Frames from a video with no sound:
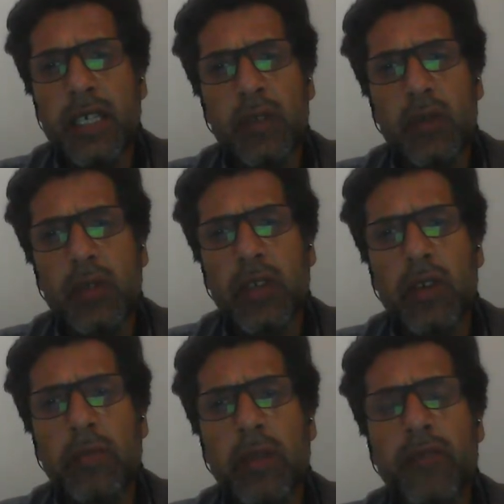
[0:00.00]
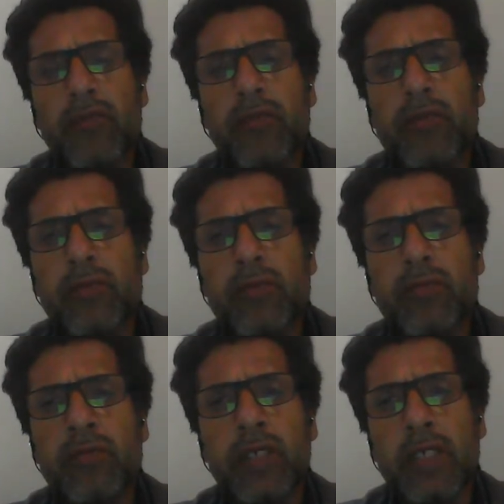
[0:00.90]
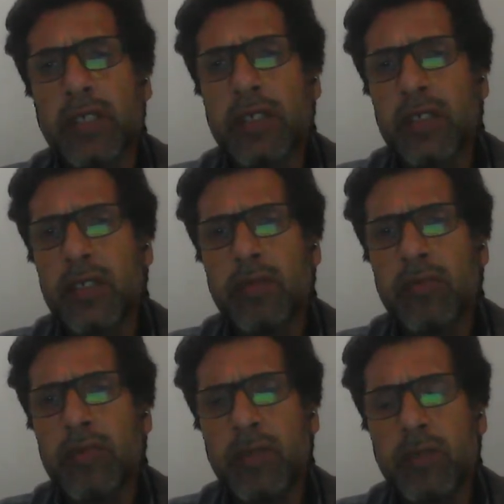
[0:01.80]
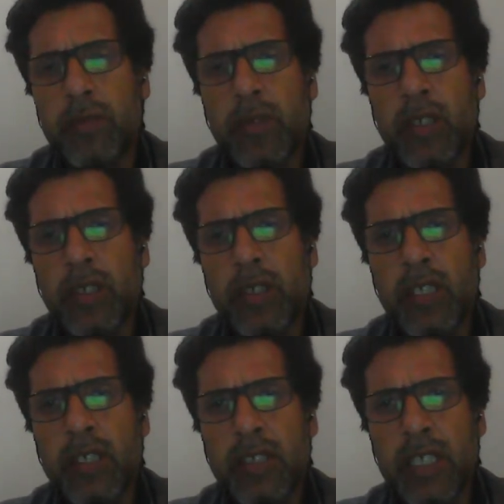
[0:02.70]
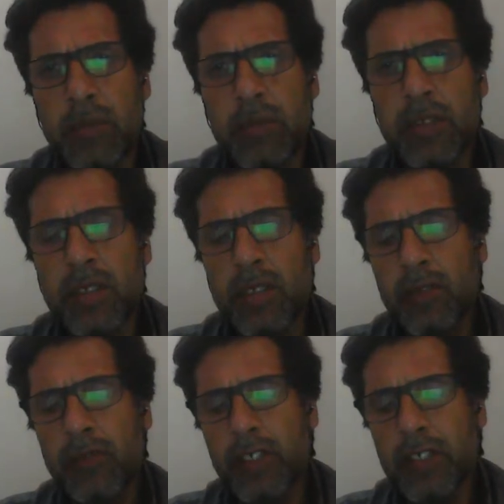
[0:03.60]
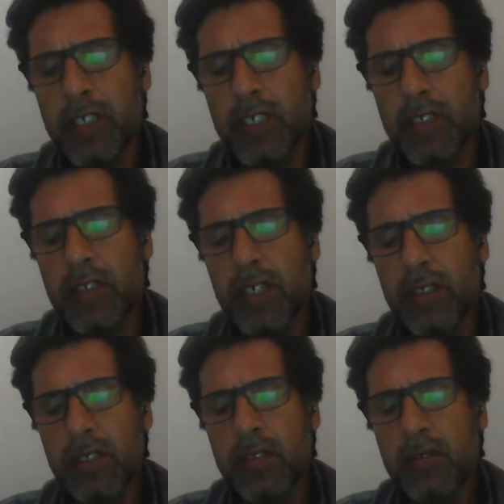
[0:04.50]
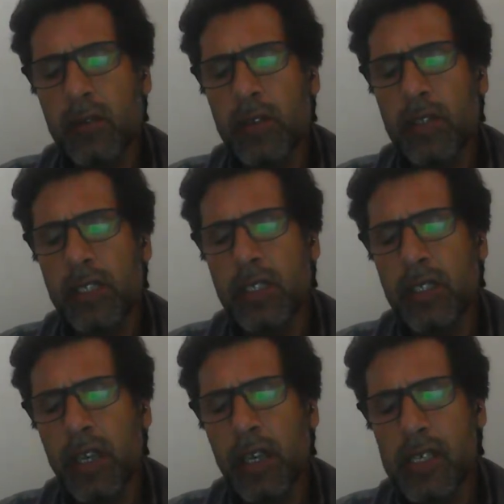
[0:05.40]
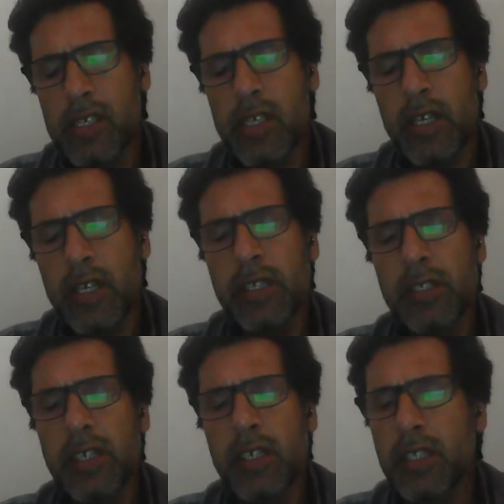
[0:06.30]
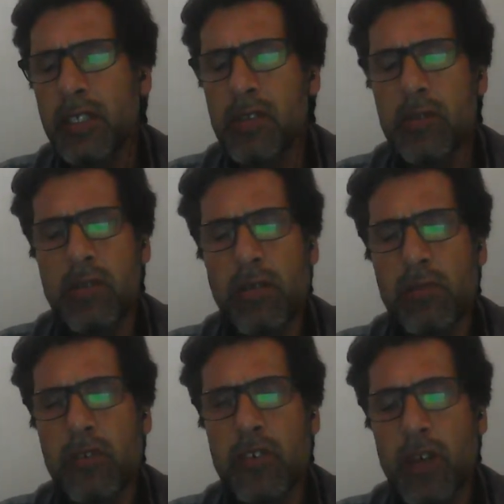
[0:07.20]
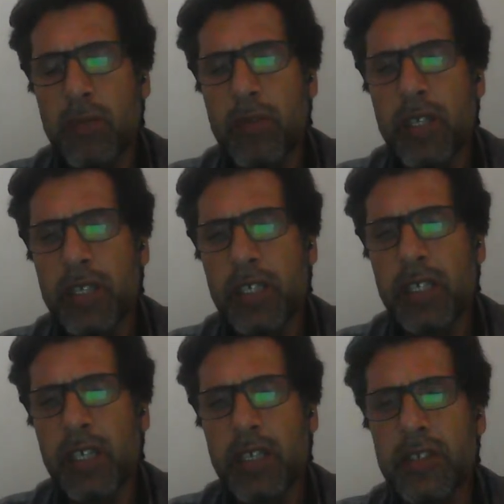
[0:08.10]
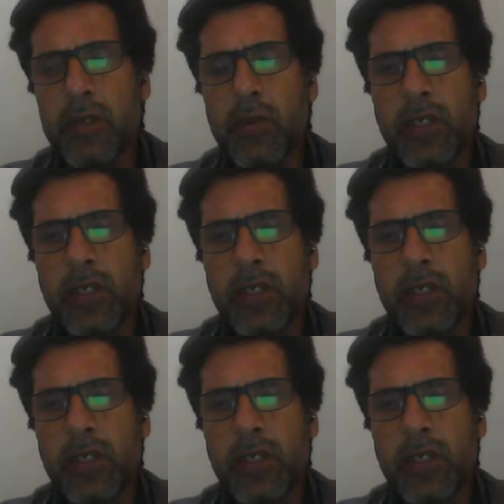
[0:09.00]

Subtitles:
Wrote a number of works on these themes. First, he wrote in English, and later on, he stopped writing in English and